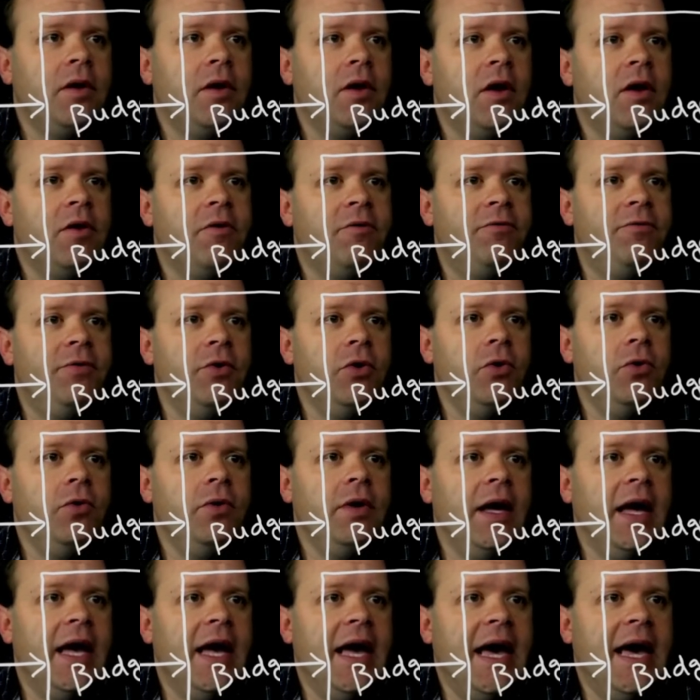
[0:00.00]
food,
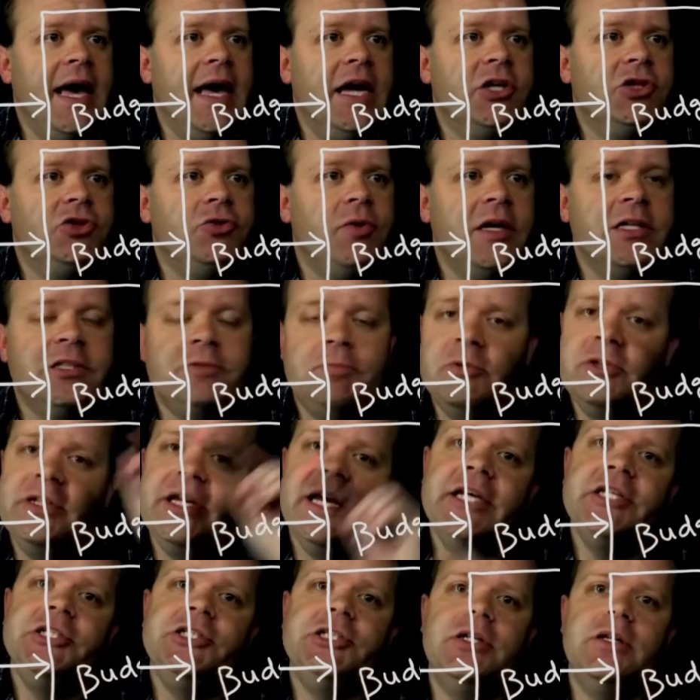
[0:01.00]
and
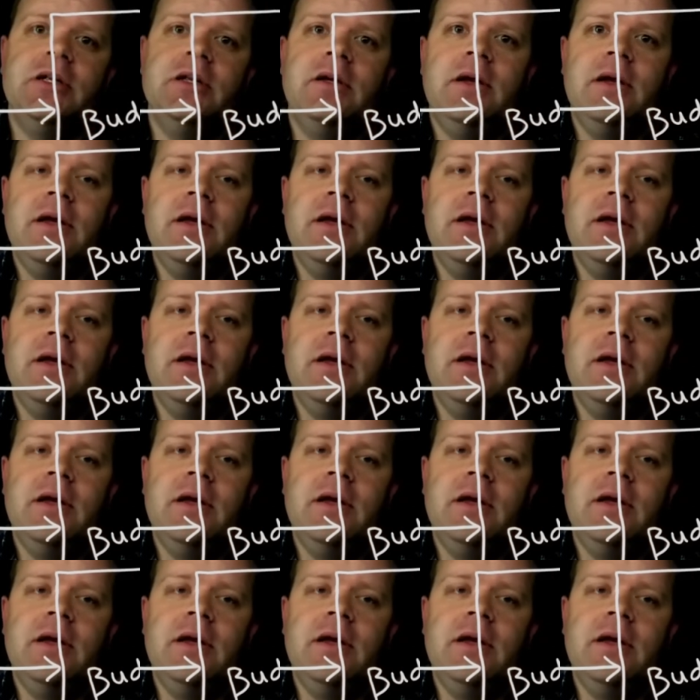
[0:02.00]
transportation.